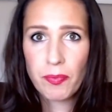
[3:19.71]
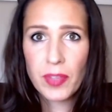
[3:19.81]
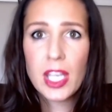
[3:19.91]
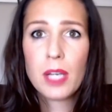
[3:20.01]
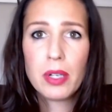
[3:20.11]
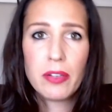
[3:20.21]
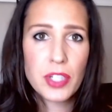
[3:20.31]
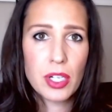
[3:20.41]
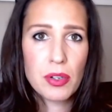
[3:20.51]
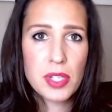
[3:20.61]
he would have
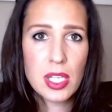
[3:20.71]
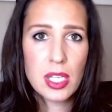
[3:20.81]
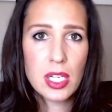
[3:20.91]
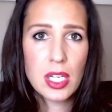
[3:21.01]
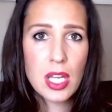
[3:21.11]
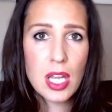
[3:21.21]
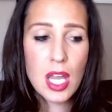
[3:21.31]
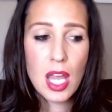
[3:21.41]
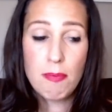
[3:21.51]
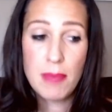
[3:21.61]
chosen
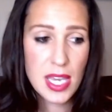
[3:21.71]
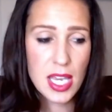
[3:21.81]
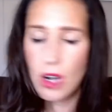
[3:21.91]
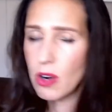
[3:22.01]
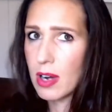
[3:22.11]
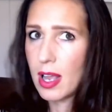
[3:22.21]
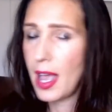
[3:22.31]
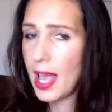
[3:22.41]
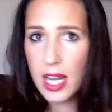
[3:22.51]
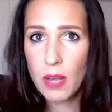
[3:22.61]
me or
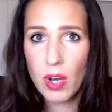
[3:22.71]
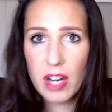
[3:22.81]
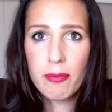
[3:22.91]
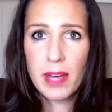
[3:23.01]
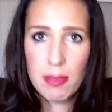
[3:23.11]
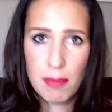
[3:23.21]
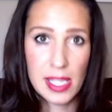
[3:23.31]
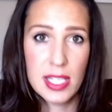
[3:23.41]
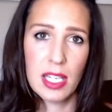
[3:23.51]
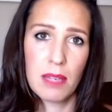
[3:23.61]
any one of my
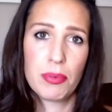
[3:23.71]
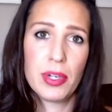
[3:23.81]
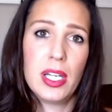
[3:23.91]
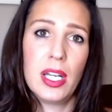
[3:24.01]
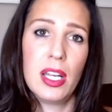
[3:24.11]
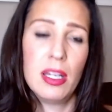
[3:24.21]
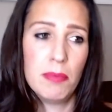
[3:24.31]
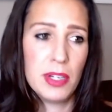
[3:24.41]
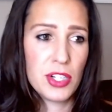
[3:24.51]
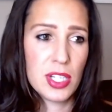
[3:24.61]
amazing and pretty and
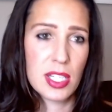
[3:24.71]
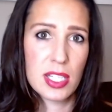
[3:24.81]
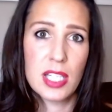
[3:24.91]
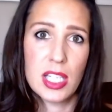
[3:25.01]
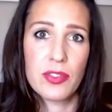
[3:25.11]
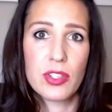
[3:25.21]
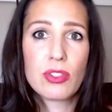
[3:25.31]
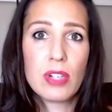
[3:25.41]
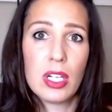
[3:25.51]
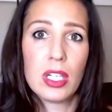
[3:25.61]
ambitious, successful,
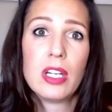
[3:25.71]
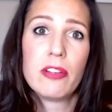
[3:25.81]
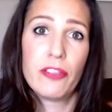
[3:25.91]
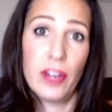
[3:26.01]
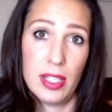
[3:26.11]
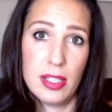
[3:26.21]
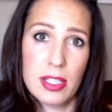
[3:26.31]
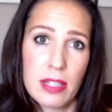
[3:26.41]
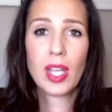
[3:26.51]
strong friends.